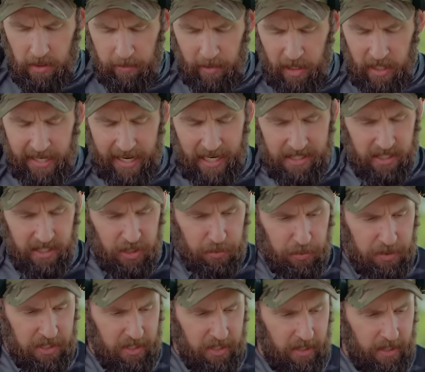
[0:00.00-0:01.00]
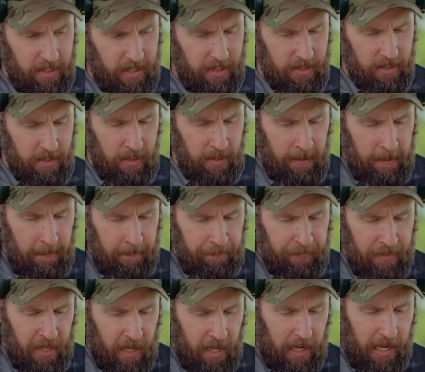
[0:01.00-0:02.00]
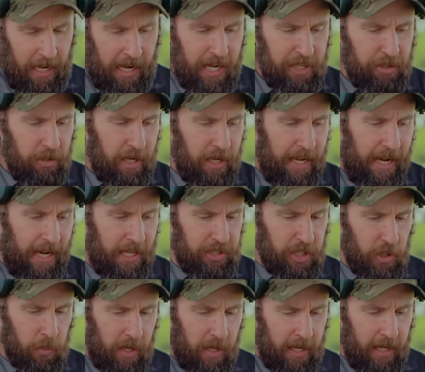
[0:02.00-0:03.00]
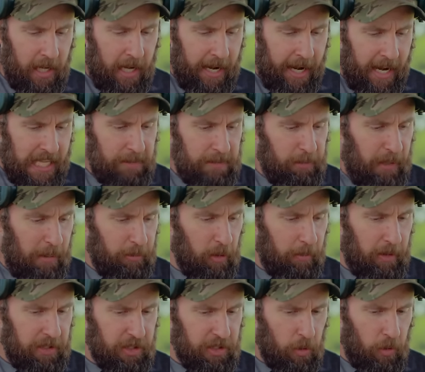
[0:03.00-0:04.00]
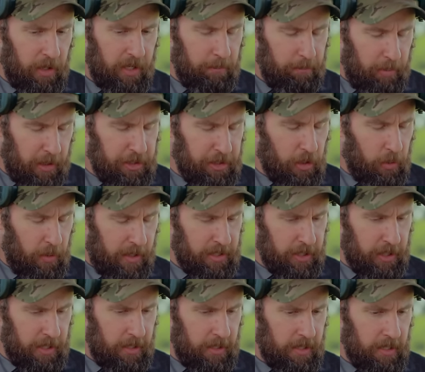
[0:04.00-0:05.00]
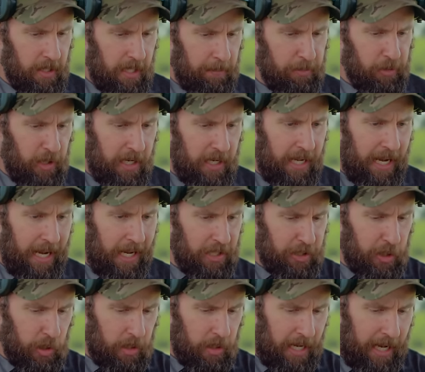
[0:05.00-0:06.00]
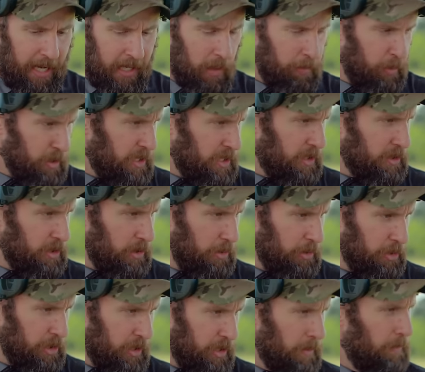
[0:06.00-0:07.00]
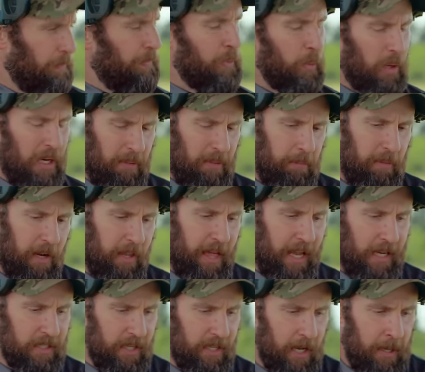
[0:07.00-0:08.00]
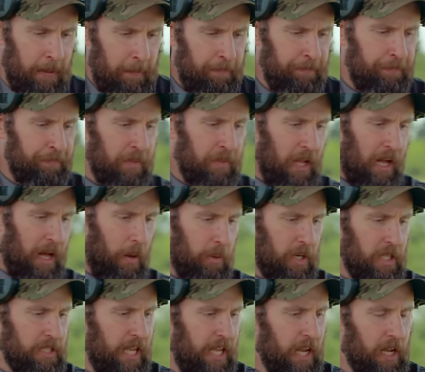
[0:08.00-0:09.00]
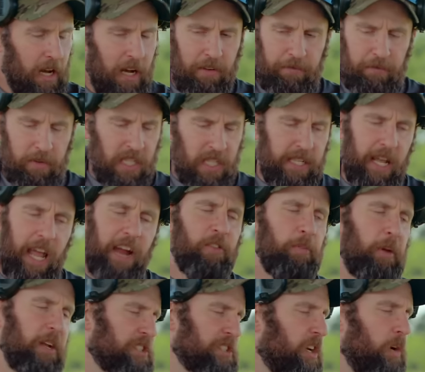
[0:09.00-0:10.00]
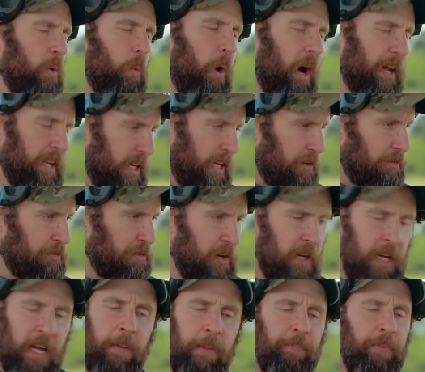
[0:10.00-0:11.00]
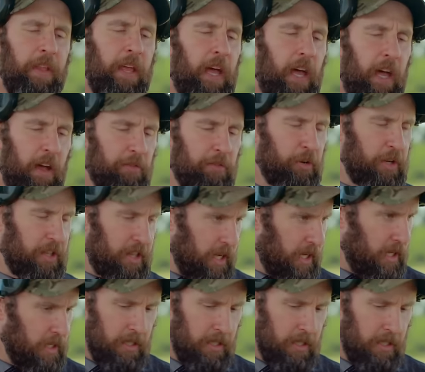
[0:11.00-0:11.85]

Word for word: a podcast I just recently did is I try to answer when I, I ask people a bunch of que- bunch of questions. I'm trying to answer the 80% solution. What I mean by that is like, I want to take off because everybody's going to what if everything.